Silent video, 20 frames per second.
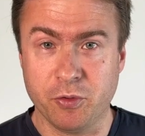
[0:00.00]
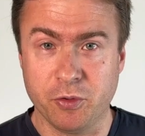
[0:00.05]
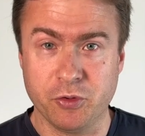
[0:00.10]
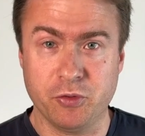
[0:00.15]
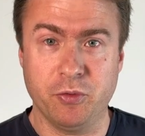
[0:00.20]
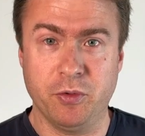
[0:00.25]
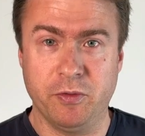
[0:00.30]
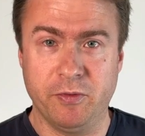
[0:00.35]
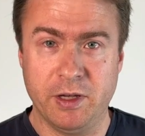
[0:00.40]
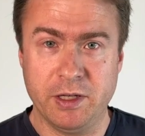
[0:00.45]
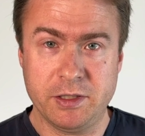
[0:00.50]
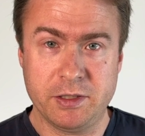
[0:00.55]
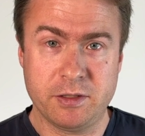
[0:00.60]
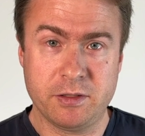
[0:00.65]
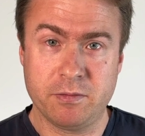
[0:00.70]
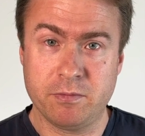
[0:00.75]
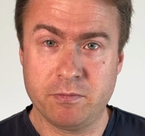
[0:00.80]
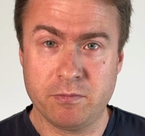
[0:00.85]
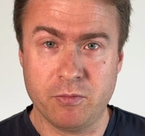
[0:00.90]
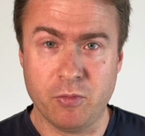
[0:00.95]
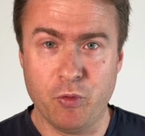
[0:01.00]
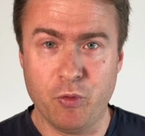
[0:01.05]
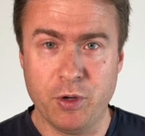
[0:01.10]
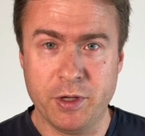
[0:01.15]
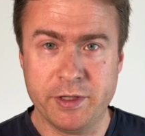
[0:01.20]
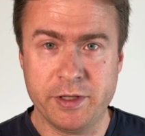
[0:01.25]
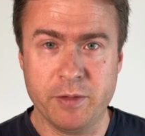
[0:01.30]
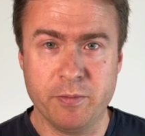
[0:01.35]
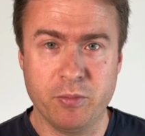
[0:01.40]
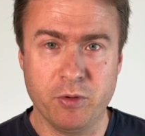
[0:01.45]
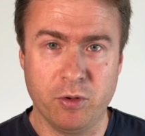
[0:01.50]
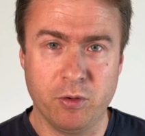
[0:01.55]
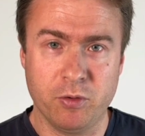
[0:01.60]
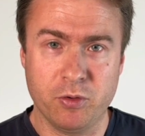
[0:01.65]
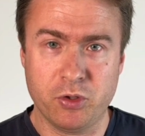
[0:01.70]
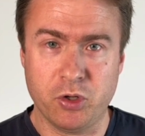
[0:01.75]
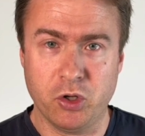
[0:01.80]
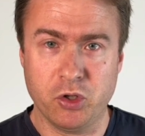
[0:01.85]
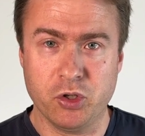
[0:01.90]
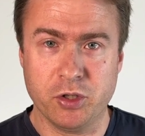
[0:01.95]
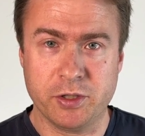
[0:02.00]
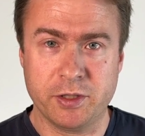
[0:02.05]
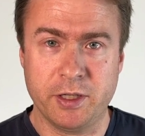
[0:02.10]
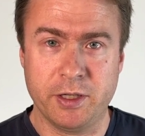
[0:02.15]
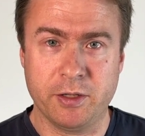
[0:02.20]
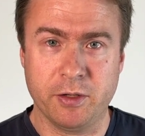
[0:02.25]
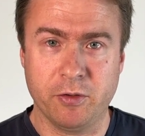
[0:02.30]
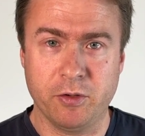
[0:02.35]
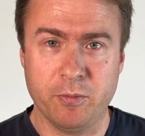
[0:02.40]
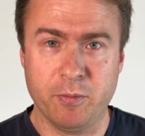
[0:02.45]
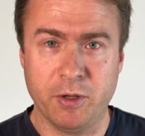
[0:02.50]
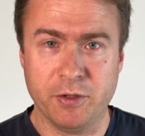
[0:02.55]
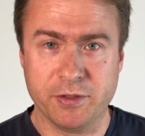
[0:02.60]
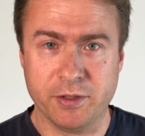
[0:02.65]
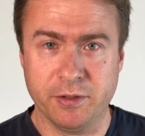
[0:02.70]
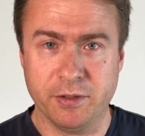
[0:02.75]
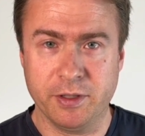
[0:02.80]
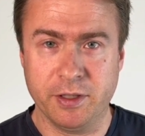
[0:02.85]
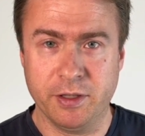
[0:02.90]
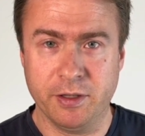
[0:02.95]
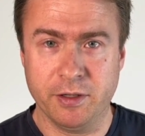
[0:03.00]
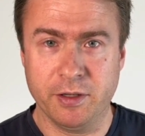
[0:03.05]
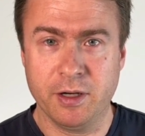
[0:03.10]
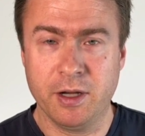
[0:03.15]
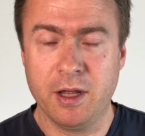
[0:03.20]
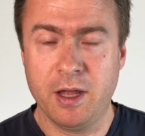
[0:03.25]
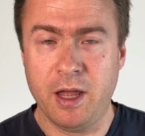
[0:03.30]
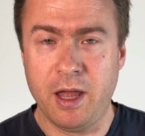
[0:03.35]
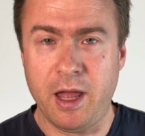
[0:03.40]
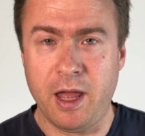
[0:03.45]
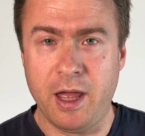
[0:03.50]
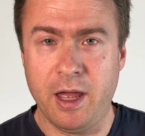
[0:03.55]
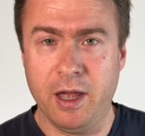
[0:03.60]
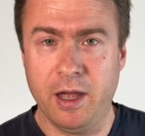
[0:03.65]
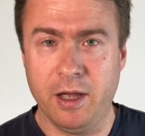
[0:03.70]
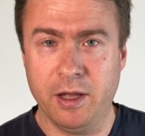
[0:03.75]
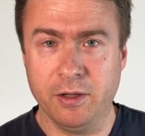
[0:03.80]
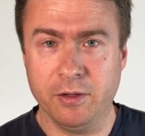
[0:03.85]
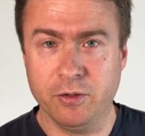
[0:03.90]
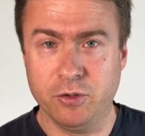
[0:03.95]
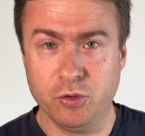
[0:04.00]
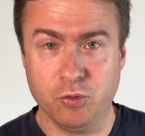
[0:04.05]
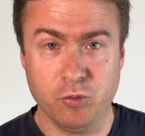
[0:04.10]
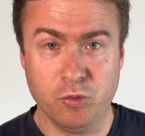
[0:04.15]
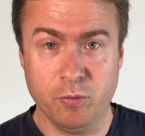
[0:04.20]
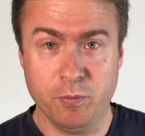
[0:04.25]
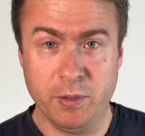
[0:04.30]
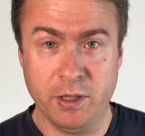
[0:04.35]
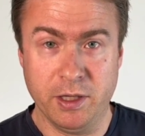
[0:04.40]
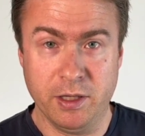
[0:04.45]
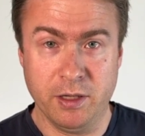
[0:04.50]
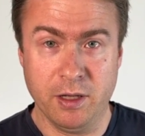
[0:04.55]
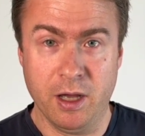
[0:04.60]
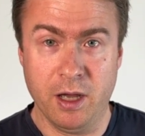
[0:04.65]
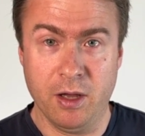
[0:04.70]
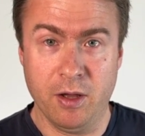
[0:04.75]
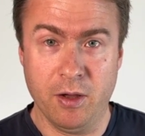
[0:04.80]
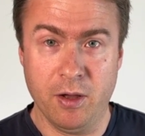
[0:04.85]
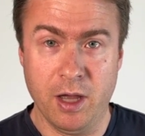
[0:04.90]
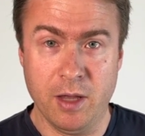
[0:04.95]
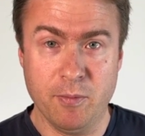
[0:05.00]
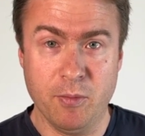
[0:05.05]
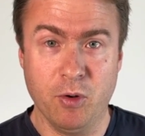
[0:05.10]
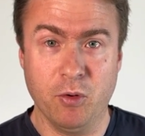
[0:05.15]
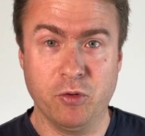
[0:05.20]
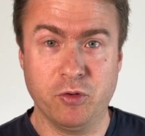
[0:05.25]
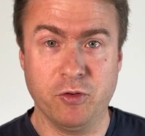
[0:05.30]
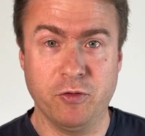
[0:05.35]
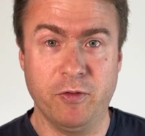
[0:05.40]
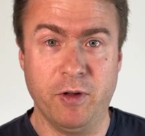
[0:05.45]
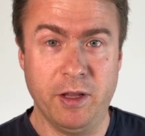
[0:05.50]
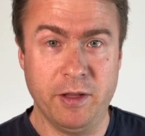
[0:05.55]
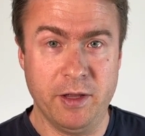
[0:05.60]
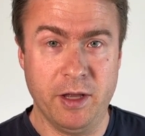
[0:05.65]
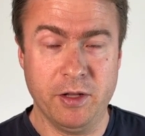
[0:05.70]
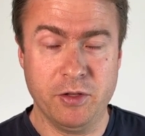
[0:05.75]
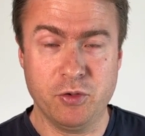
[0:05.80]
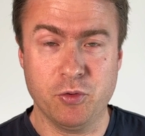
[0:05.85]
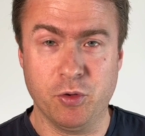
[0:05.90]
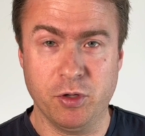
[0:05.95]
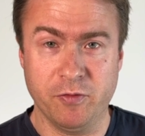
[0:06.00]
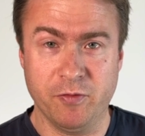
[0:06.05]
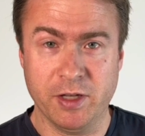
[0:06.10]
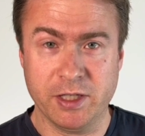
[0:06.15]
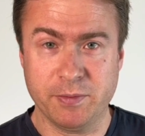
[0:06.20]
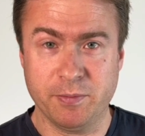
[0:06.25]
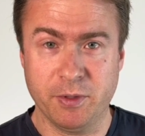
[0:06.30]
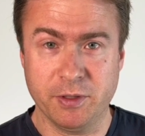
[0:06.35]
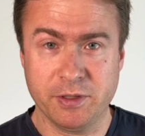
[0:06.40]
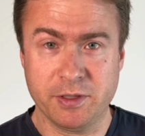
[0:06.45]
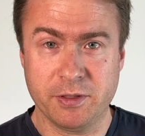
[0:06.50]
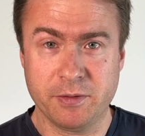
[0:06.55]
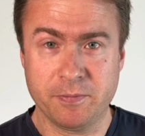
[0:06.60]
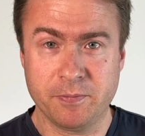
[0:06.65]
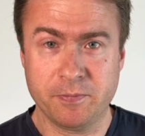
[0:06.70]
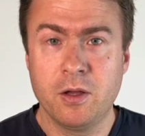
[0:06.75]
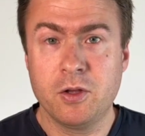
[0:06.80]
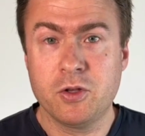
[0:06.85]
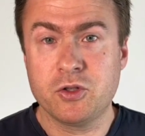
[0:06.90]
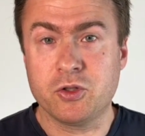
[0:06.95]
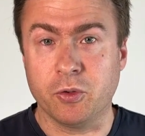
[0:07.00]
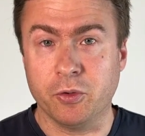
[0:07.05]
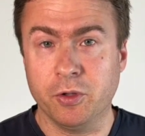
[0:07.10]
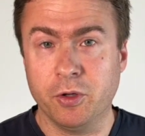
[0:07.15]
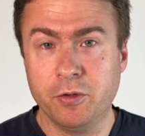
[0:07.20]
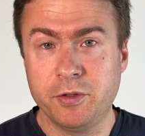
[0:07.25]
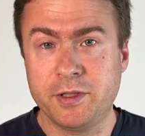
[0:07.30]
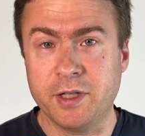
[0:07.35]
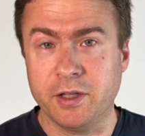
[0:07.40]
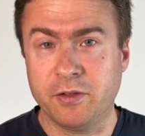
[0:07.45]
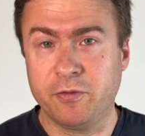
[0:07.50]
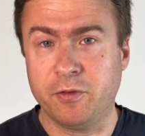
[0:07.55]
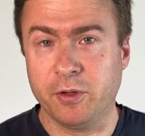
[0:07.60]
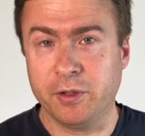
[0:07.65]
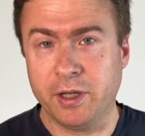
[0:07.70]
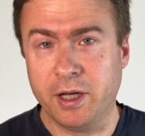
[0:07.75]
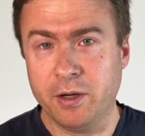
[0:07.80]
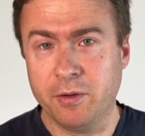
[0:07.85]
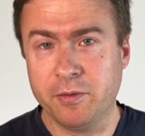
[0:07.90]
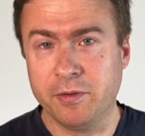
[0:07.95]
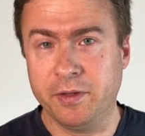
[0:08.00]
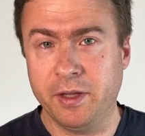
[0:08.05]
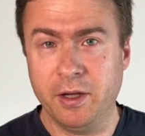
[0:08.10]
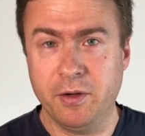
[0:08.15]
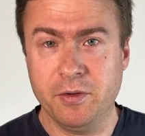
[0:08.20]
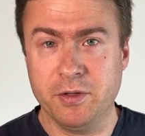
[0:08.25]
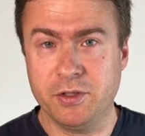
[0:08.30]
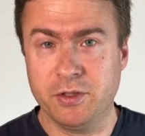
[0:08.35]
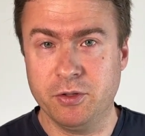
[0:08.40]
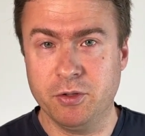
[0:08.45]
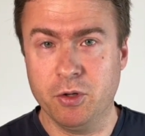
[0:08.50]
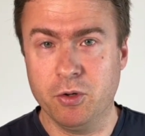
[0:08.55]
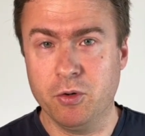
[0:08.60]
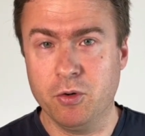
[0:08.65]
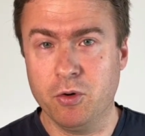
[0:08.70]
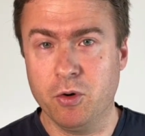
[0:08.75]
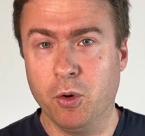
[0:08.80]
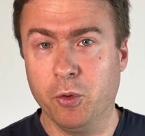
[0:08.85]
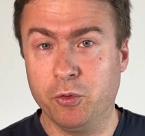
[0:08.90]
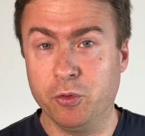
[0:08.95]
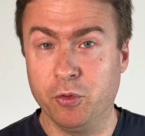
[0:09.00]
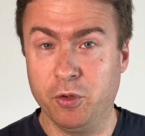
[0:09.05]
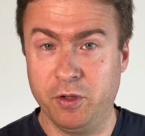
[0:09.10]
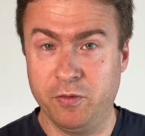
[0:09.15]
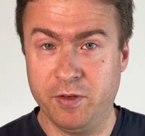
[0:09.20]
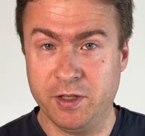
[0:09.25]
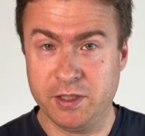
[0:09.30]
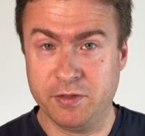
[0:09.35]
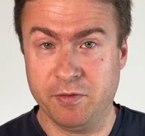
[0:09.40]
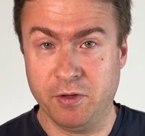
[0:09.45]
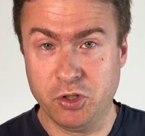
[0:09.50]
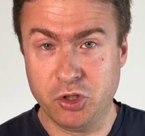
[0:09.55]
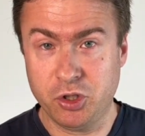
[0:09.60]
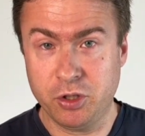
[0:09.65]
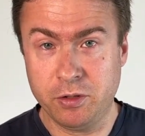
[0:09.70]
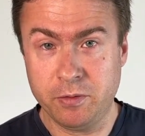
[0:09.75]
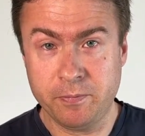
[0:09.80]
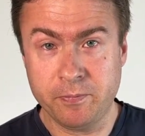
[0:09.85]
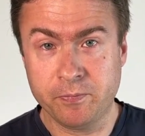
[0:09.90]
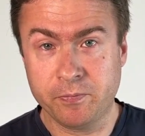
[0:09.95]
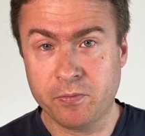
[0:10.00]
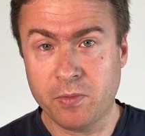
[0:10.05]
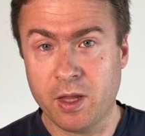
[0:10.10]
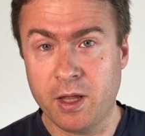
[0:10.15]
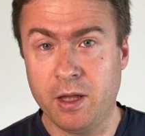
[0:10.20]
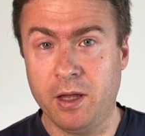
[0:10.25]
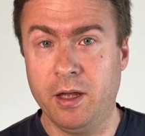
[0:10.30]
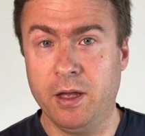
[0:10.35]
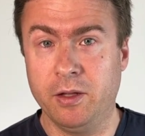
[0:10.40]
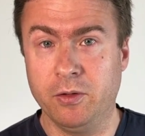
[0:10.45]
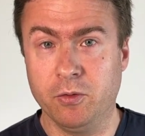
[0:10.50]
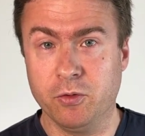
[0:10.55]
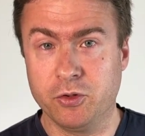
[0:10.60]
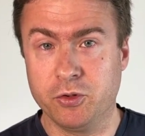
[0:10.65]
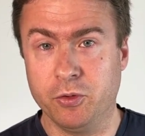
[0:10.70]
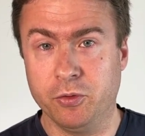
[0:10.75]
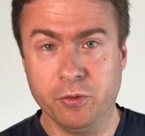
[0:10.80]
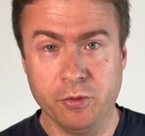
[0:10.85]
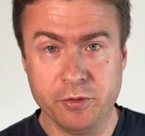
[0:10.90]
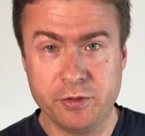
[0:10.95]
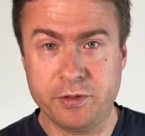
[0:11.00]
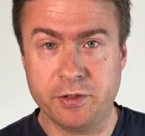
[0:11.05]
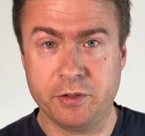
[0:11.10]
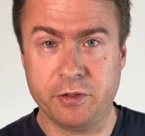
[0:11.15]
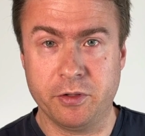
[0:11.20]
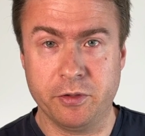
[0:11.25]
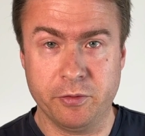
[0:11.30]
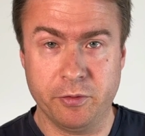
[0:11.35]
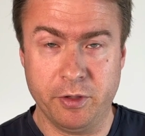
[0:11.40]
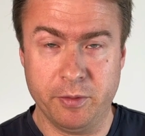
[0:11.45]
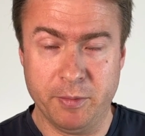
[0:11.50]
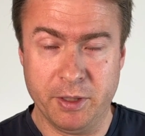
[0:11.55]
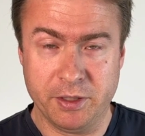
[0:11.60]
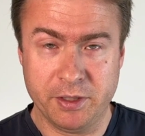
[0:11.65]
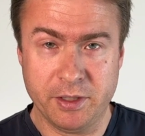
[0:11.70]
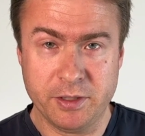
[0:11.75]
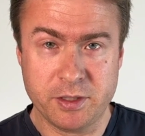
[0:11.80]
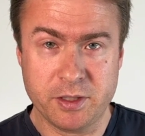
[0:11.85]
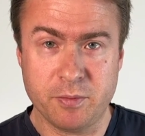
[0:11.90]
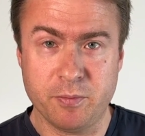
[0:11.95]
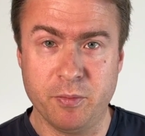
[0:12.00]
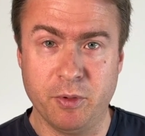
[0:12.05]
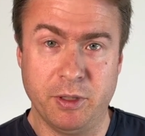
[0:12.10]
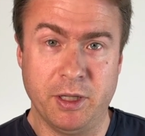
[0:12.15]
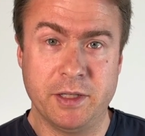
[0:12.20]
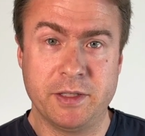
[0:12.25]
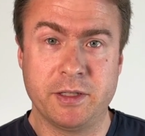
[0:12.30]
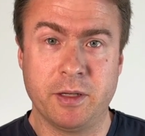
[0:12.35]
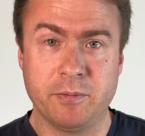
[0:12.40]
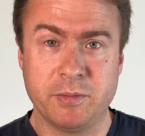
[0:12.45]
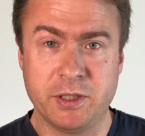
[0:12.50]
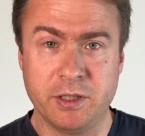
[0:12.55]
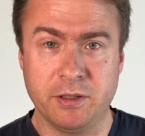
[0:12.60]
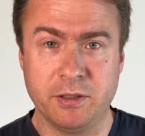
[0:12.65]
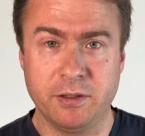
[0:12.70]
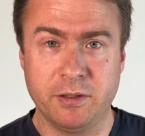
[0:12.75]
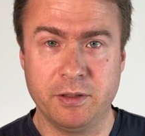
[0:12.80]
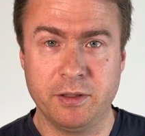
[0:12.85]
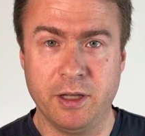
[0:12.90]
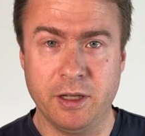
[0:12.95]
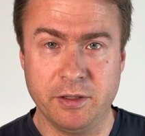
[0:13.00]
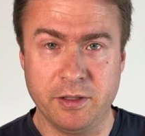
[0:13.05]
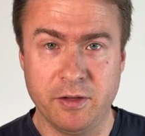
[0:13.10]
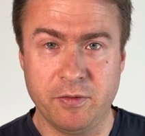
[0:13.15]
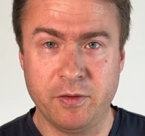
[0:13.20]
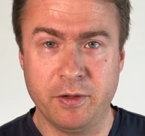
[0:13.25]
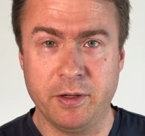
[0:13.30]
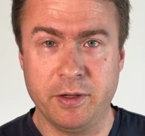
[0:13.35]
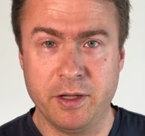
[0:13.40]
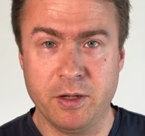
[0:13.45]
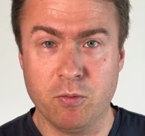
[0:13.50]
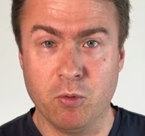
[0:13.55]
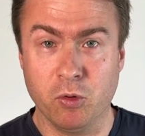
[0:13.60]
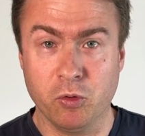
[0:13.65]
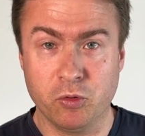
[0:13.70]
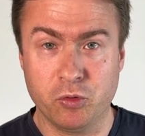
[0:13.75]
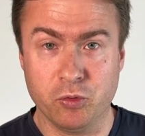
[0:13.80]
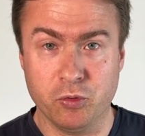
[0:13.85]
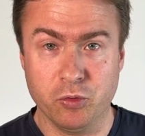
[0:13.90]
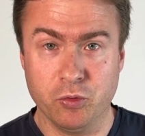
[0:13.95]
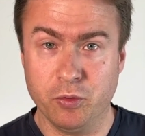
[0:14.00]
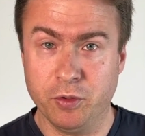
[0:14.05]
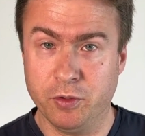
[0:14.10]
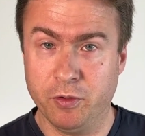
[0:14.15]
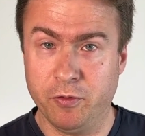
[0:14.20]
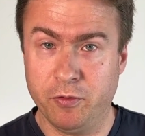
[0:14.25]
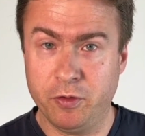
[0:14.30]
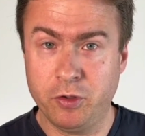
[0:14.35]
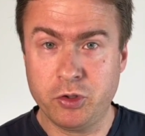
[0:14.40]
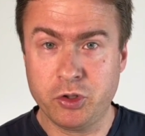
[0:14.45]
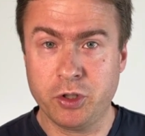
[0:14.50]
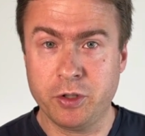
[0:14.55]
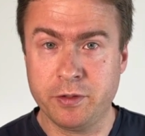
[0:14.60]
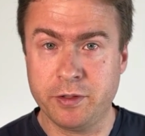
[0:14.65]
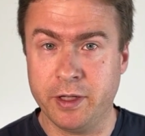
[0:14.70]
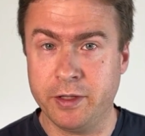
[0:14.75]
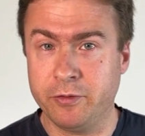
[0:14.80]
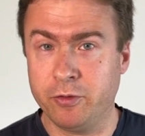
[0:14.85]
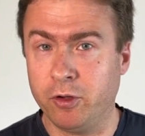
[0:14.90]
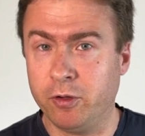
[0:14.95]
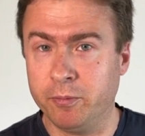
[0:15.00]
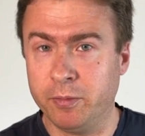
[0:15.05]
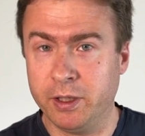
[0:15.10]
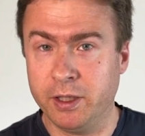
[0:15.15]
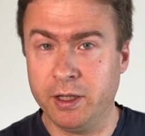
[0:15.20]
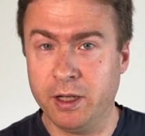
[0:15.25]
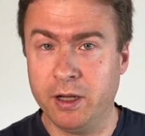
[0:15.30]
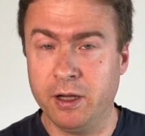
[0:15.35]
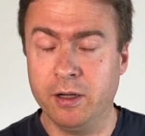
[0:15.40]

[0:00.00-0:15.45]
want to invest, really simple, you just click on the button here and you will be able to validate your investment. So note that for now, there is no auto invest function and also no secondary market, but that's something they definitely want to do in the future. They told me